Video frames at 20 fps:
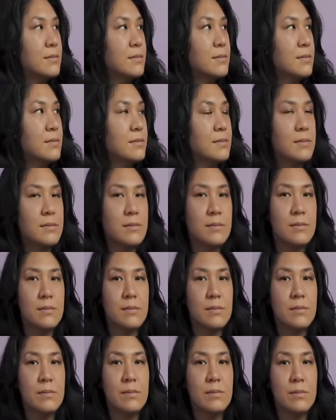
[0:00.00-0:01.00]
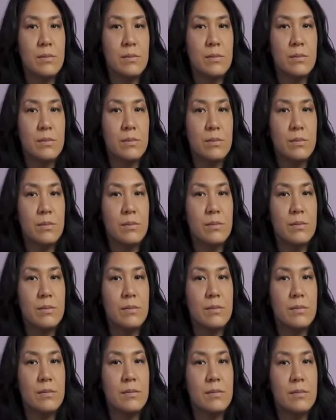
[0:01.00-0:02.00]

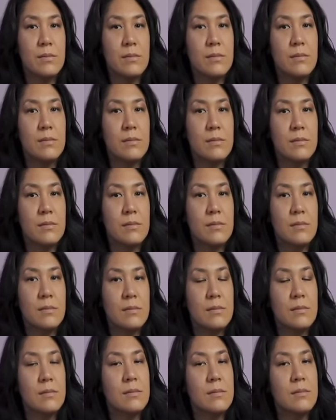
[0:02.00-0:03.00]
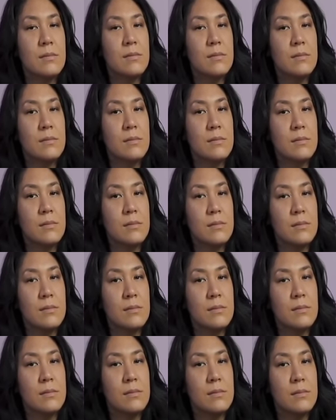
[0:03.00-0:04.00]

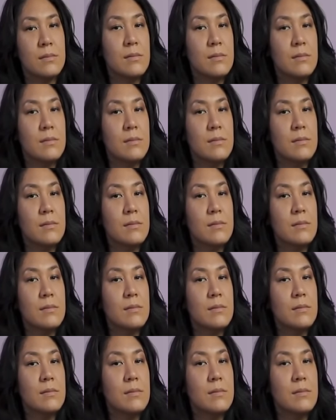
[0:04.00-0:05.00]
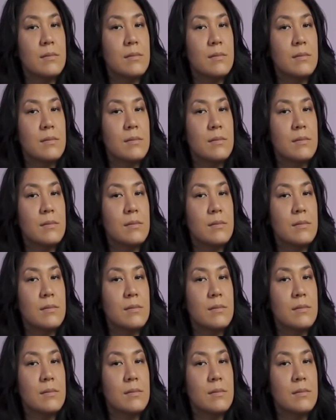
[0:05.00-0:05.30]
(silent)